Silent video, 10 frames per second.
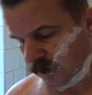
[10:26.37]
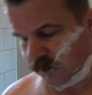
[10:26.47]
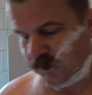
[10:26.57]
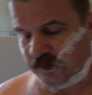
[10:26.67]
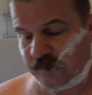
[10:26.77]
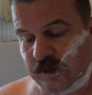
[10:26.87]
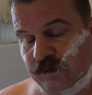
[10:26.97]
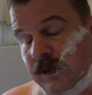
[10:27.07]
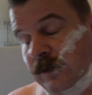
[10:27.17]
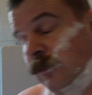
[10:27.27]
But this
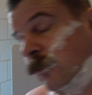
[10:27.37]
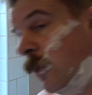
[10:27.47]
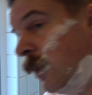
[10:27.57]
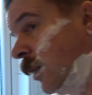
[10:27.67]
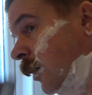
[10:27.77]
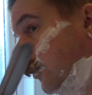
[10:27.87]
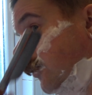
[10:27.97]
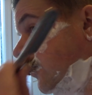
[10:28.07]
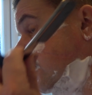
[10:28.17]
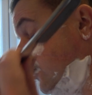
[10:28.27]
French razor is quite hard.
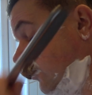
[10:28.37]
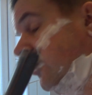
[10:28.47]
It was